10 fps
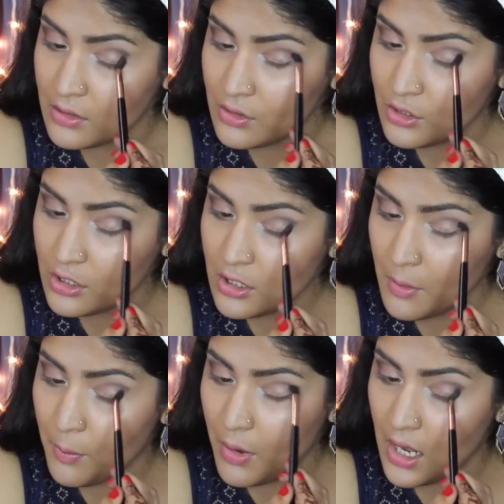So just
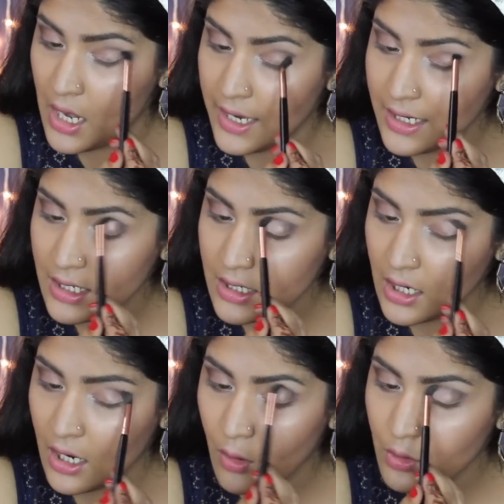blend
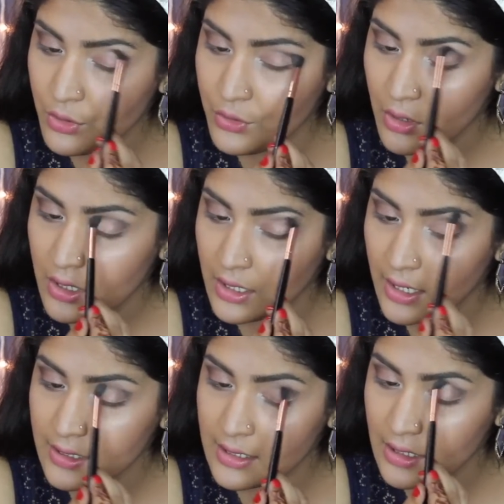it out really
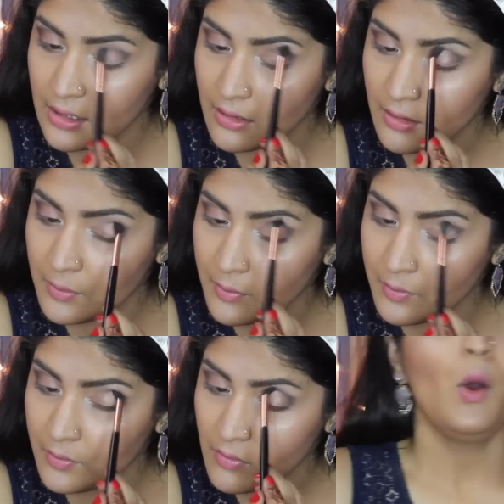nicely.
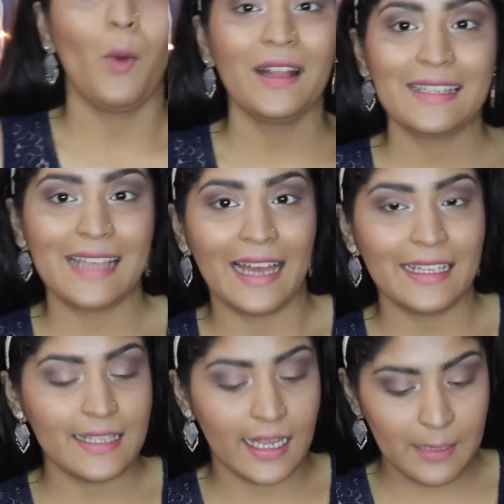Once
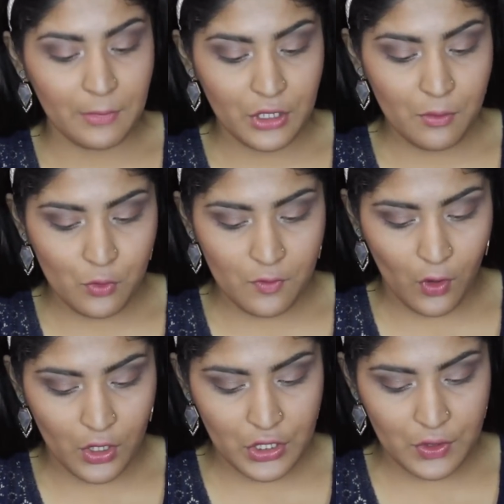that is done, I'm going to move
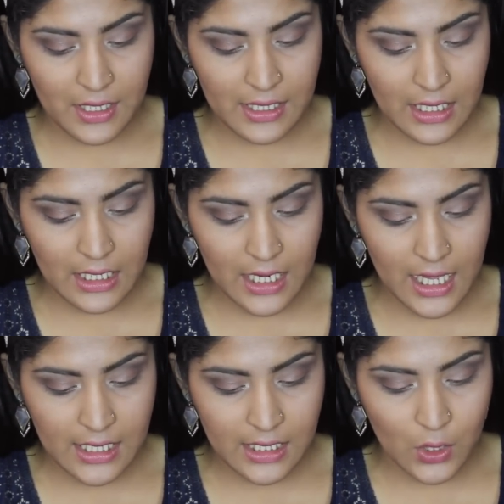on to this
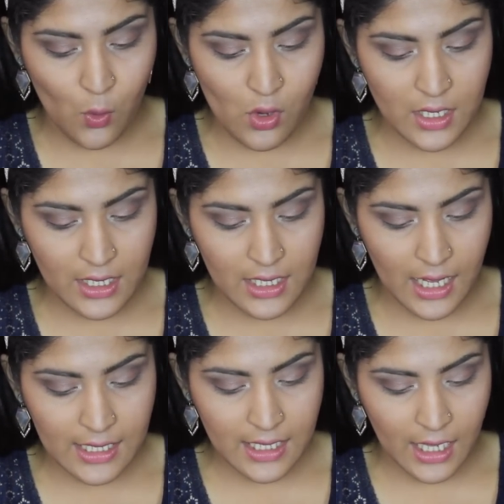NYX Gold
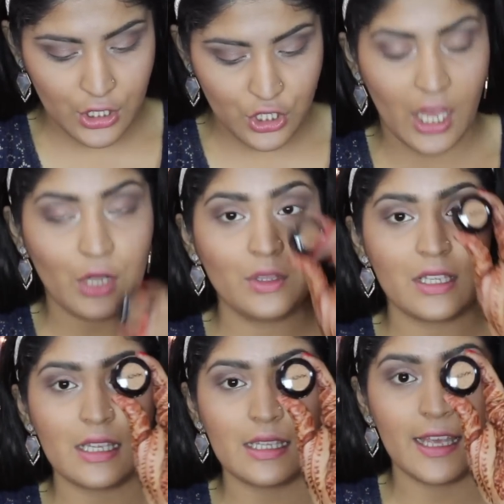Lust eyeshadow.
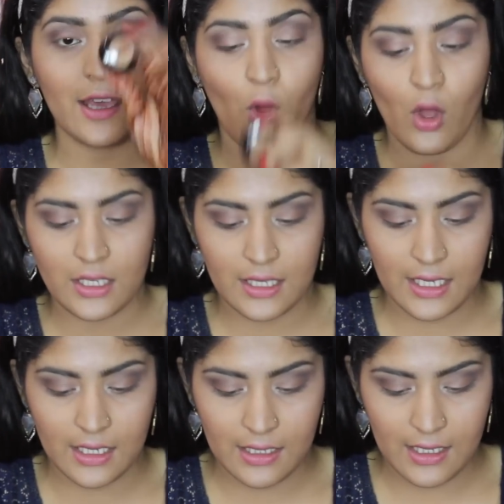This is their Hot
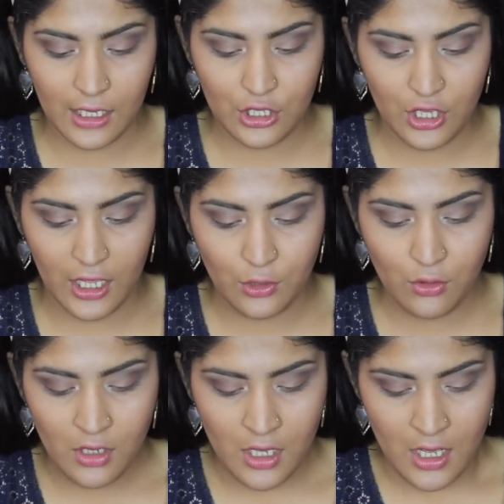Singles
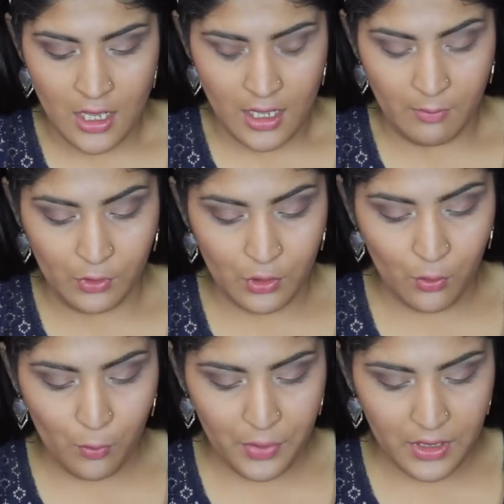eyeshadow. I'm going
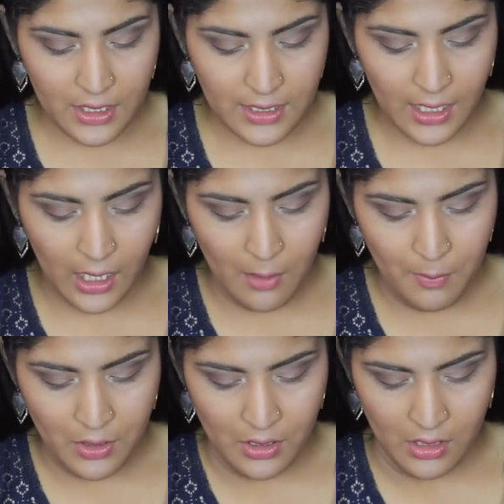to open this up